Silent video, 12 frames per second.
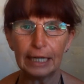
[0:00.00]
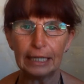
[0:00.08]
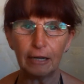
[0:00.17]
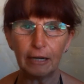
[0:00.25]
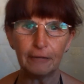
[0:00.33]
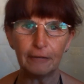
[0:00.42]

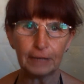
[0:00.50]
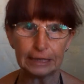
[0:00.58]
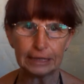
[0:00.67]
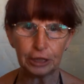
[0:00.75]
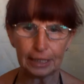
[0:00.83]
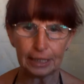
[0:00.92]
live I
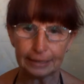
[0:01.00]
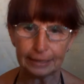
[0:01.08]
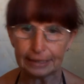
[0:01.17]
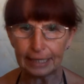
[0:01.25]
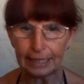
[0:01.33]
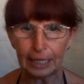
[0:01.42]
did
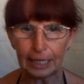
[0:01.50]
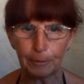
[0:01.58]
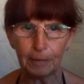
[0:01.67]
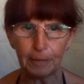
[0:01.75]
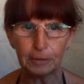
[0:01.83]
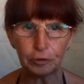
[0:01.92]
yesterday when I
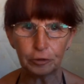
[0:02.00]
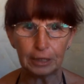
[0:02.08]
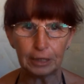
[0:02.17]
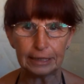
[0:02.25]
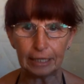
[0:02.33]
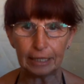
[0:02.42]
was trying
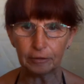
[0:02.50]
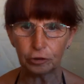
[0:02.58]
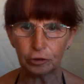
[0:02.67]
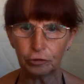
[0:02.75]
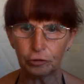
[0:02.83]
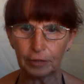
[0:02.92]
to get on
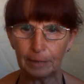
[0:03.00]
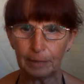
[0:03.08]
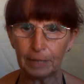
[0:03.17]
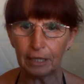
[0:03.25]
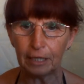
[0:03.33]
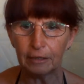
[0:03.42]

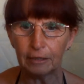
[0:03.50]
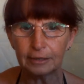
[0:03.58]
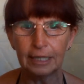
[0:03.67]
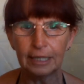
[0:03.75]
StreamYard,